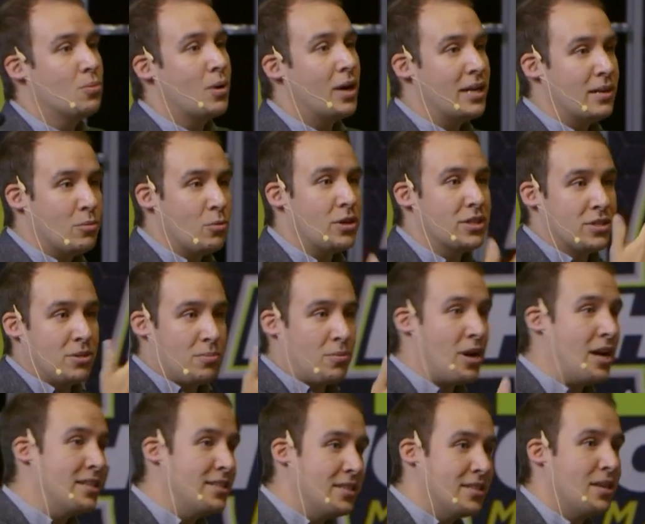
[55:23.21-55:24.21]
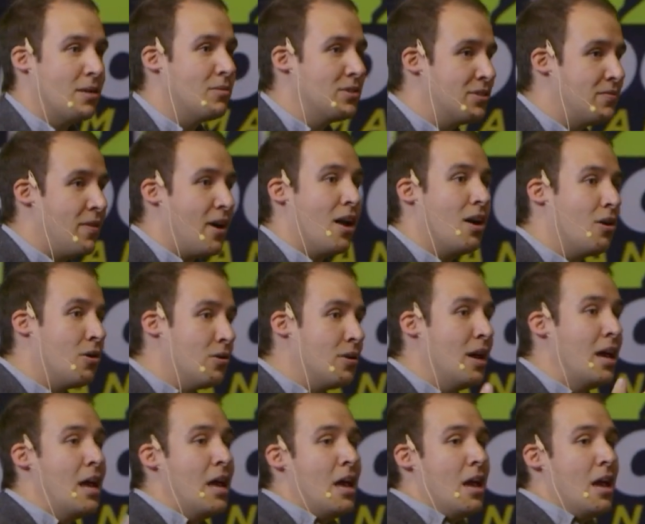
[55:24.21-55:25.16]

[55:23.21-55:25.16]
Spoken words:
What was the process that was followed?